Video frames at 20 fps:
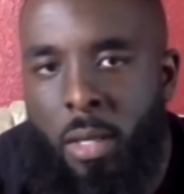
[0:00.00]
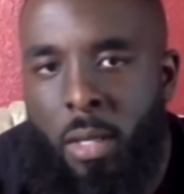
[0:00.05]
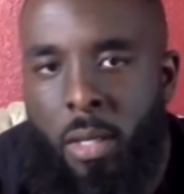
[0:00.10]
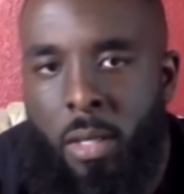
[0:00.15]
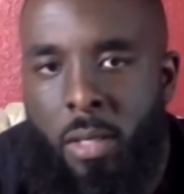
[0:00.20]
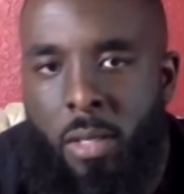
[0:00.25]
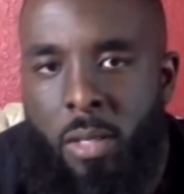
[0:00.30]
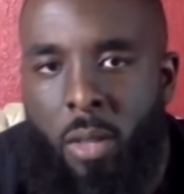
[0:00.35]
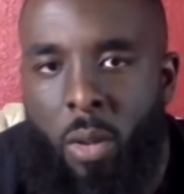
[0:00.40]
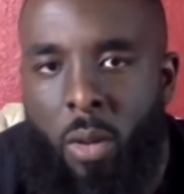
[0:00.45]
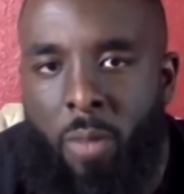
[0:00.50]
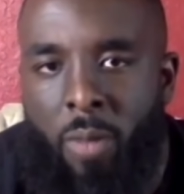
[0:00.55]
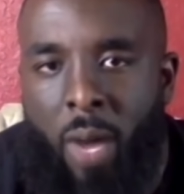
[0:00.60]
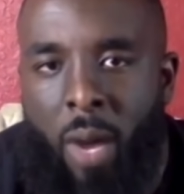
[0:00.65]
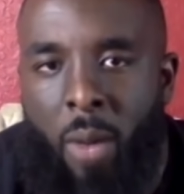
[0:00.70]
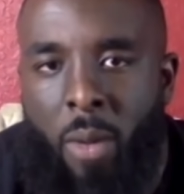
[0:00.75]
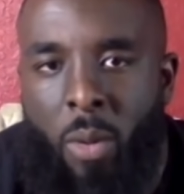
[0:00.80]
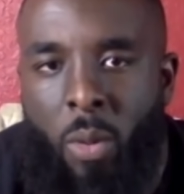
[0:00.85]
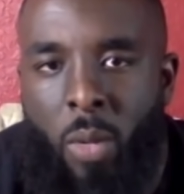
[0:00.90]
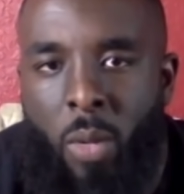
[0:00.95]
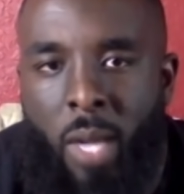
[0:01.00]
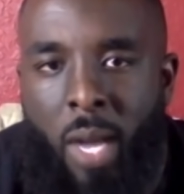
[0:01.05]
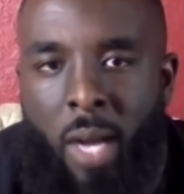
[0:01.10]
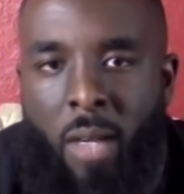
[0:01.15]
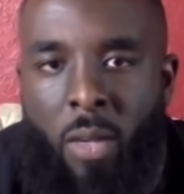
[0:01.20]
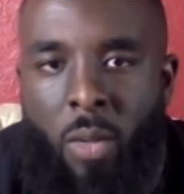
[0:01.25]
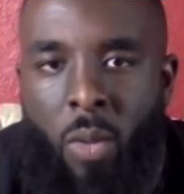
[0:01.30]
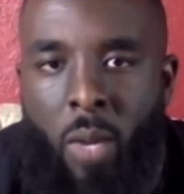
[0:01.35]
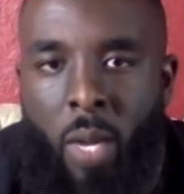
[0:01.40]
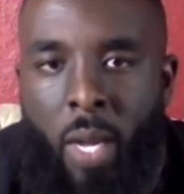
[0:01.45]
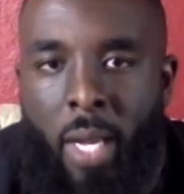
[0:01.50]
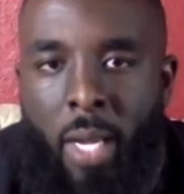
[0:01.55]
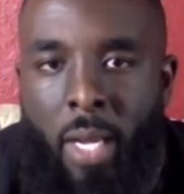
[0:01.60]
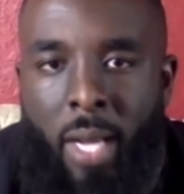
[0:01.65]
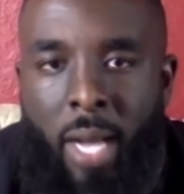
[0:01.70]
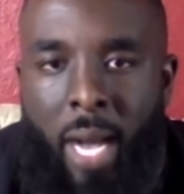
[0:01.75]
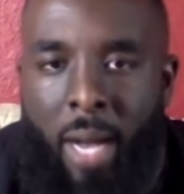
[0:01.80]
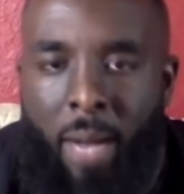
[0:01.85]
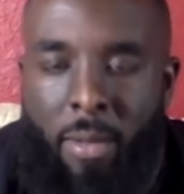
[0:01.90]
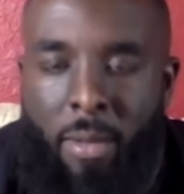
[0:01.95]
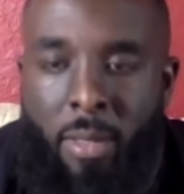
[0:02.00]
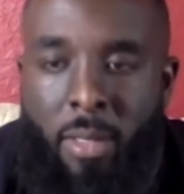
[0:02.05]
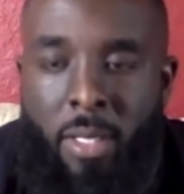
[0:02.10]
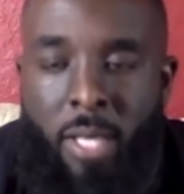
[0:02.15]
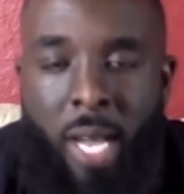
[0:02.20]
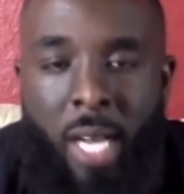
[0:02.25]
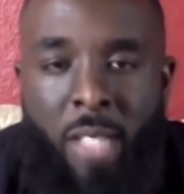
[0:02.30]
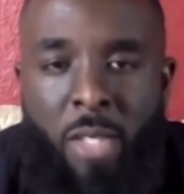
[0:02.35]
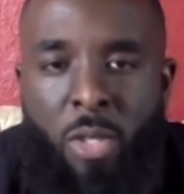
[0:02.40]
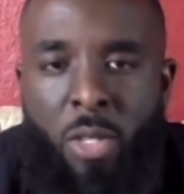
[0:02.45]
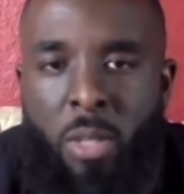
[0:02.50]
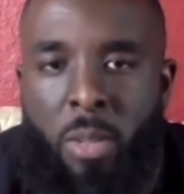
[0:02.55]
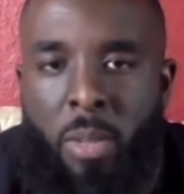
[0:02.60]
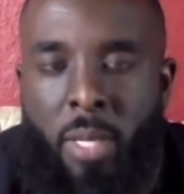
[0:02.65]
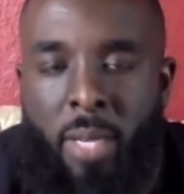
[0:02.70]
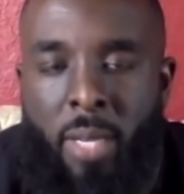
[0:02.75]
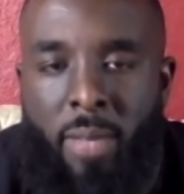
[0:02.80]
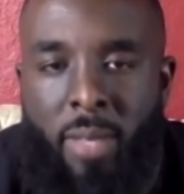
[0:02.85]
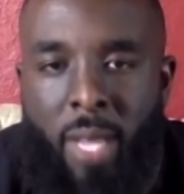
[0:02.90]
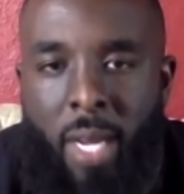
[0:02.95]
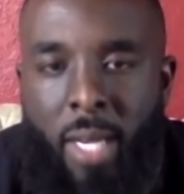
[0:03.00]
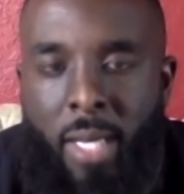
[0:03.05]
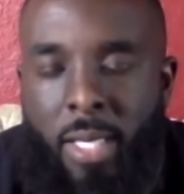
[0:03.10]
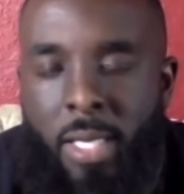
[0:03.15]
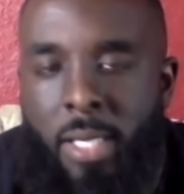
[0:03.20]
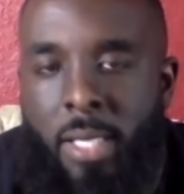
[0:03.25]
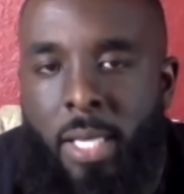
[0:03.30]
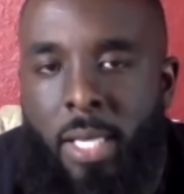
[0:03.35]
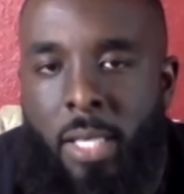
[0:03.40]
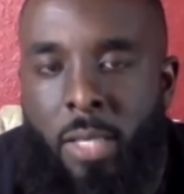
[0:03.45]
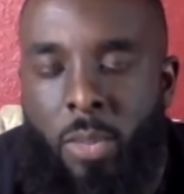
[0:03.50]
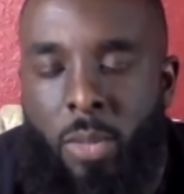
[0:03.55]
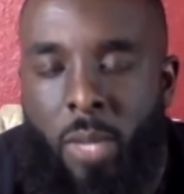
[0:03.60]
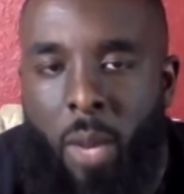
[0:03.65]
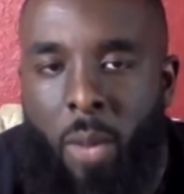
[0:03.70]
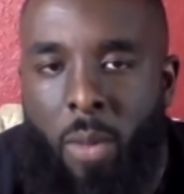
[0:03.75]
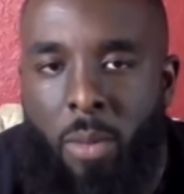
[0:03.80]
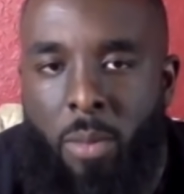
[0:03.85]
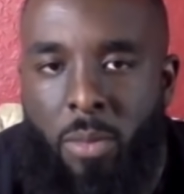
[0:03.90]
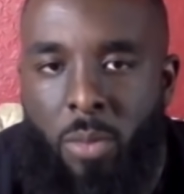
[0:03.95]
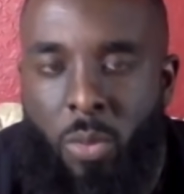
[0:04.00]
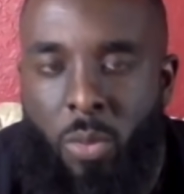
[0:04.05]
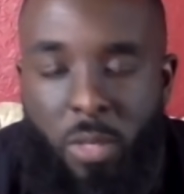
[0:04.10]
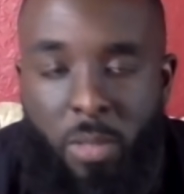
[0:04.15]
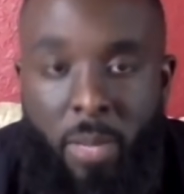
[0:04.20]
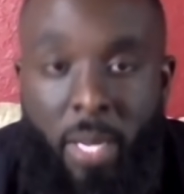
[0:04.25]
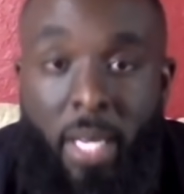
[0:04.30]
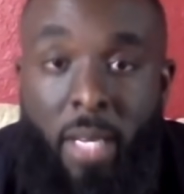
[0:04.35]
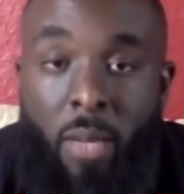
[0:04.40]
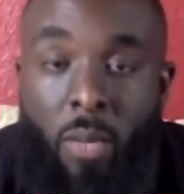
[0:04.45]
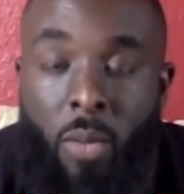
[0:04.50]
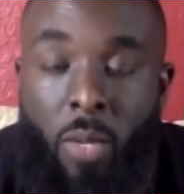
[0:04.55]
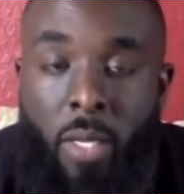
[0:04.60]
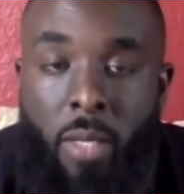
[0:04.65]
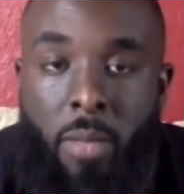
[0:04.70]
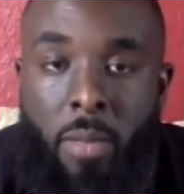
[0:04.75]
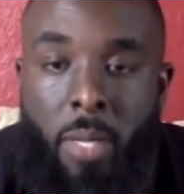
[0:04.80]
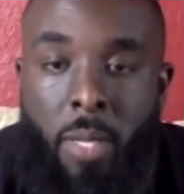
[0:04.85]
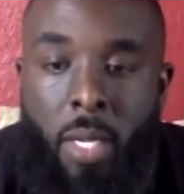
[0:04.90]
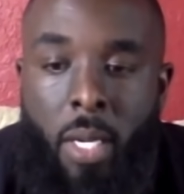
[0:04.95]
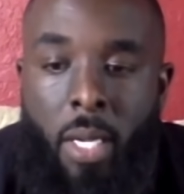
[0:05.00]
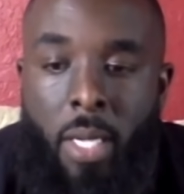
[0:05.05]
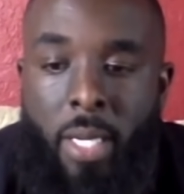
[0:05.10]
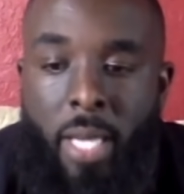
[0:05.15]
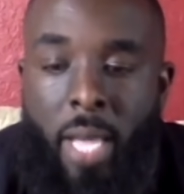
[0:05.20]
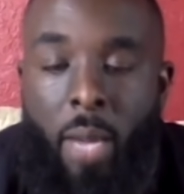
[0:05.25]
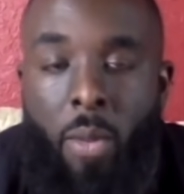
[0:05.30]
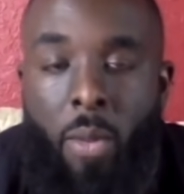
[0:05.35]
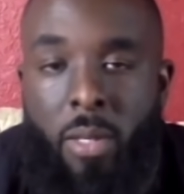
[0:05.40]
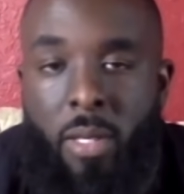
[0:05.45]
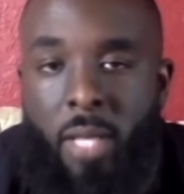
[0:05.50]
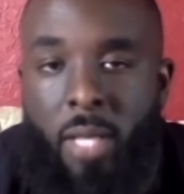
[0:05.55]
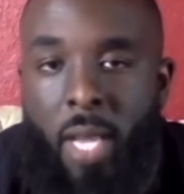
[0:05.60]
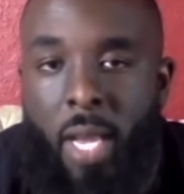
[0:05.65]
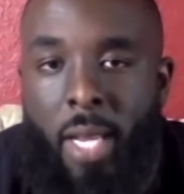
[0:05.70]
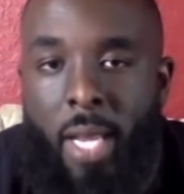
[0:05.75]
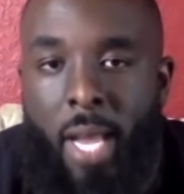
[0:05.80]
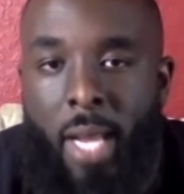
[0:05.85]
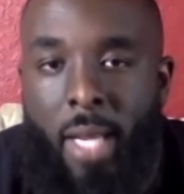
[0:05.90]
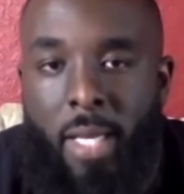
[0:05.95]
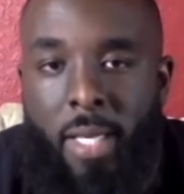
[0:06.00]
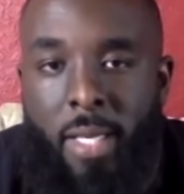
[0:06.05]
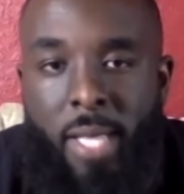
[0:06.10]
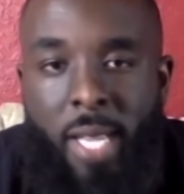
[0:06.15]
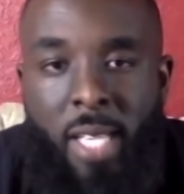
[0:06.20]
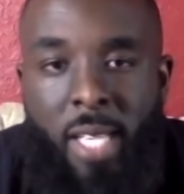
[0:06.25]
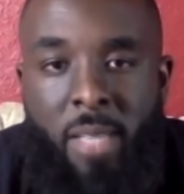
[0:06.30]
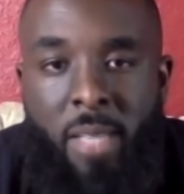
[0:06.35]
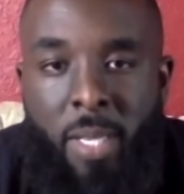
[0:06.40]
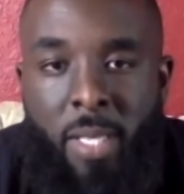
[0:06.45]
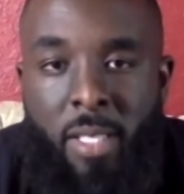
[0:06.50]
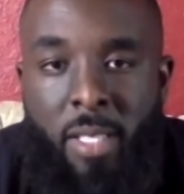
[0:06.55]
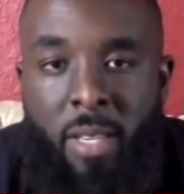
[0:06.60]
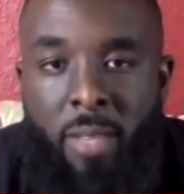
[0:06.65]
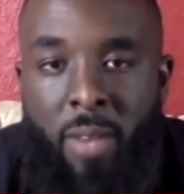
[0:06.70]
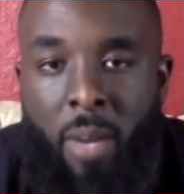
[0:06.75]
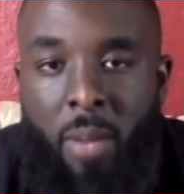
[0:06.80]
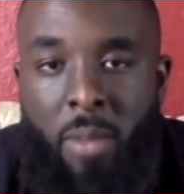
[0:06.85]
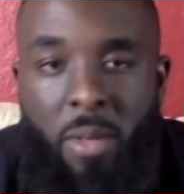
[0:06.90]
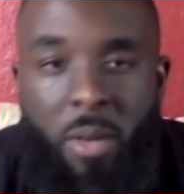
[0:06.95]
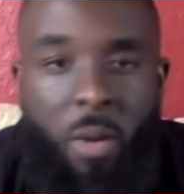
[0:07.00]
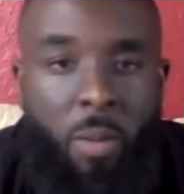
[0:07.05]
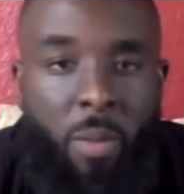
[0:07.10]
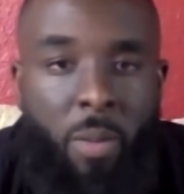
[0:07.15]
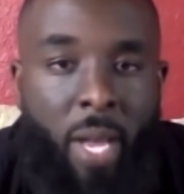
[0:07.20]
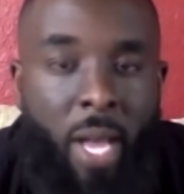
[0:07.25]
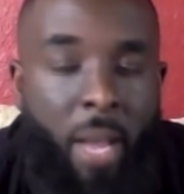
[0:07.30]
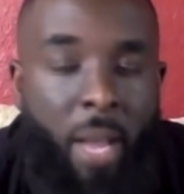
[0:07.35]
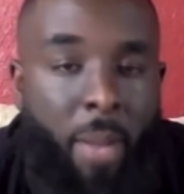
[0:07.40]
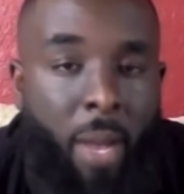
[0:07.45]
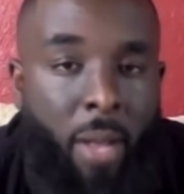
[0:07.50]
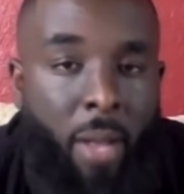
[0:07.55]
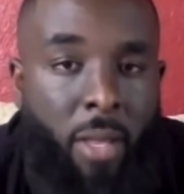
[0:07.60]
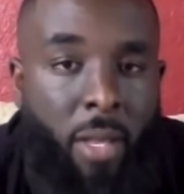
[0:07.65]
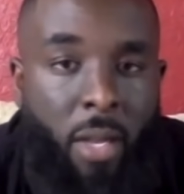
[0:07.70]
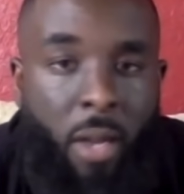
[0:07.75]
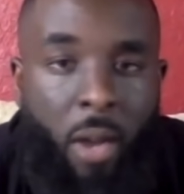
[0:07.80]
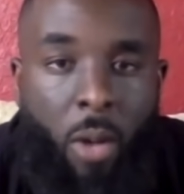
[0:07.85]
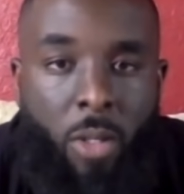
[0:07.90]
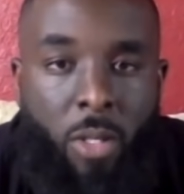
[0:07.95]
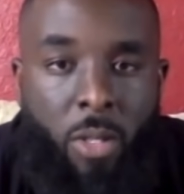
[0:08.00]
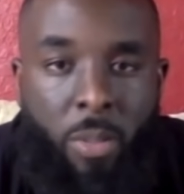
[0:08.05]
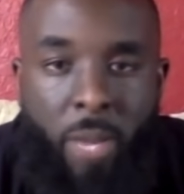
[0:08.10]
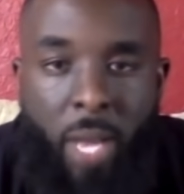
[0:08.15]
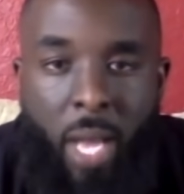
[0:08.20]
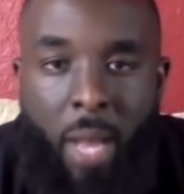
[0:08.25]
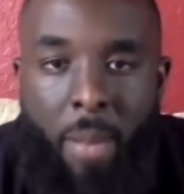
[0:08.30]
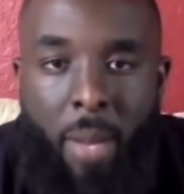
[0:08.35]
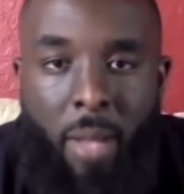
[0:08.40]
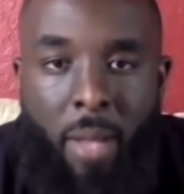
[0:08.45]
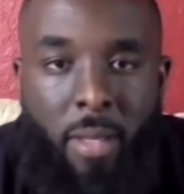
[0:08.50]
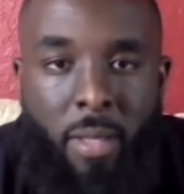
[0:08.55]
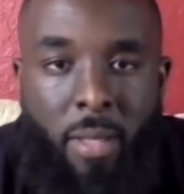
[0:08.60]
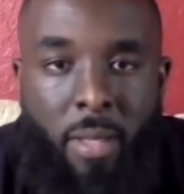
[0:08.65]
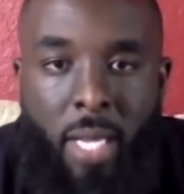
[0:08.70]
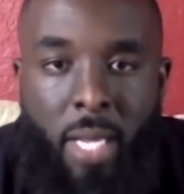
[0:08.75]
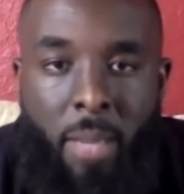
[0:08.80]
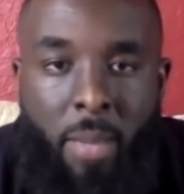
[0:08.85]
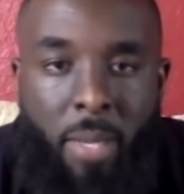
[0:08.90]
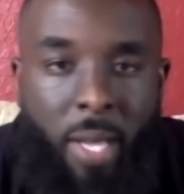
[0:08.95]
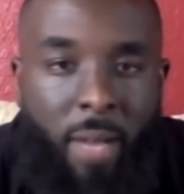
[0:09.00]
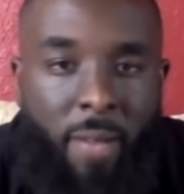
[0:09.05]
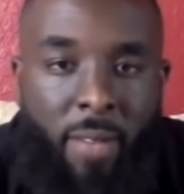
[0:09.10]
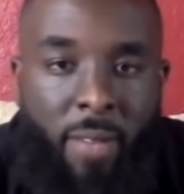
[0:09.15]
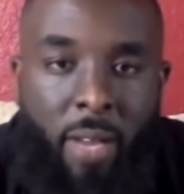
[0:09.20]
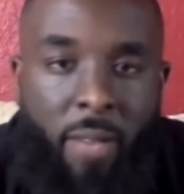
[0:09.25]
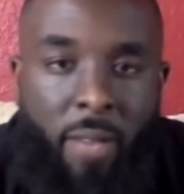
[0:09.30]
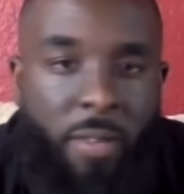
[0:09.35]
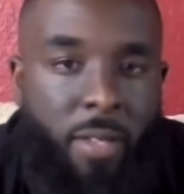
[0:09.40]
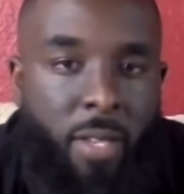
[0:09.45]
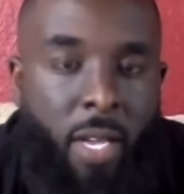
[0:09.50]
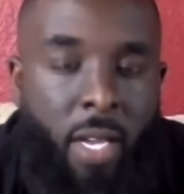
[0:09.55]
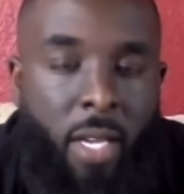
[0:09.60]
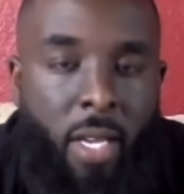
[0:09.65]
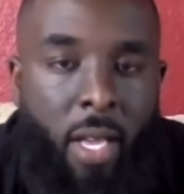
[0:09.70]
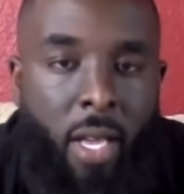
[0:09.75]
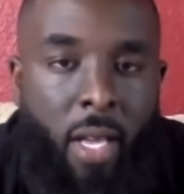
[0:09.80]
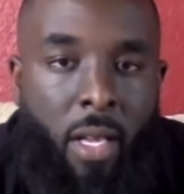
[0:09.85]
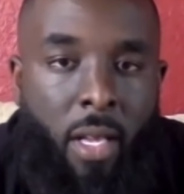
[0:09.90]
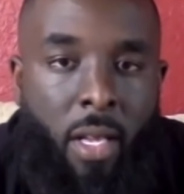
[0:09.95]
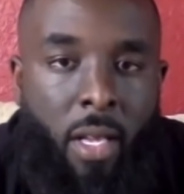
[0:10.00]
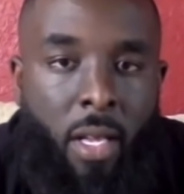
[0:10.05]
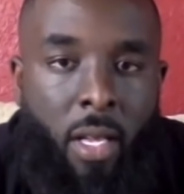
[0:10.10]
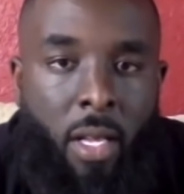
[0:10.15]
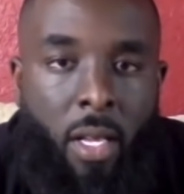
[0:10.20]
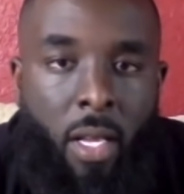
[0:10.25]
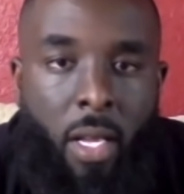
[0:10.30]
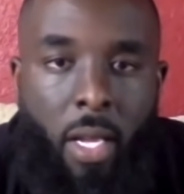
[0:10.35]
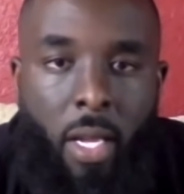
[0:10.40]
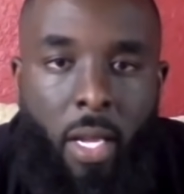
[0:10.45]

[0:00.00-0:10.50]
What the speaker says: So if I would have went out the way, I truly believe a lot of these teams, when I was meeting with them, they were saying that to test me and see if I was going to badmouth the coach or badmouth the team, and I've never done that.